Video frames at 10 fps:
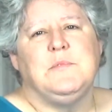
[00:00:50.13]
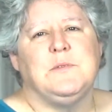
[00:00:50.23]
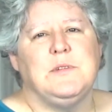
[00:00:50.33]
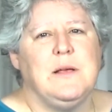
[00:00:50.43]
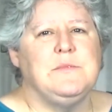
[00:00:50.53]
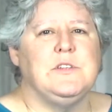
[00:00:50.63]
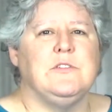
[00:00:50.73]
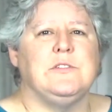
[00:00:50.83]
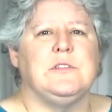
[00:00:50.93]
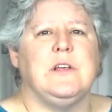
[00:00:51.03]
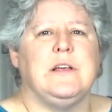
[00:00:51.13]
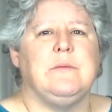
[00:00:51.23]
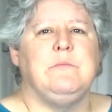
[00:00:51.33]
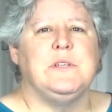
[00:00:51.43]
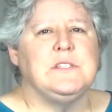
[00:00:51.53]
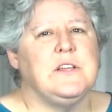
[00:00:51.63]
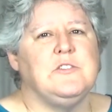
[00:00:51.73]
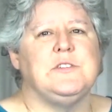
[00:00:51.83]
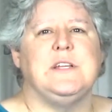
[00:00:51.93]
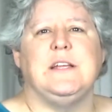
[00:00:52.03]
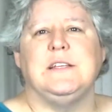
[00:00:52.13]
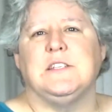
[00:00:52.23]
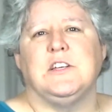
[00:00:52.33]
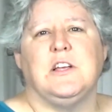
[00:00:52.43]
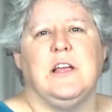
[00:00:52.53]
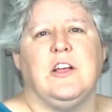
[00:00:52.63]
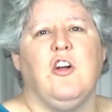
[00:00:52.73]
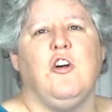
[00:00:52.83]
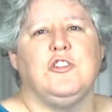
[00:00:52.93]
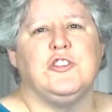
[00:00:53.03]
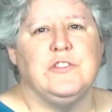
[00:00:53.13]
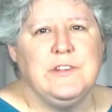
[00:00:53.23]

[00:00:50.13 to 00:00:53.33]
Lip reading: Sometimes there's misunderstandings in culture,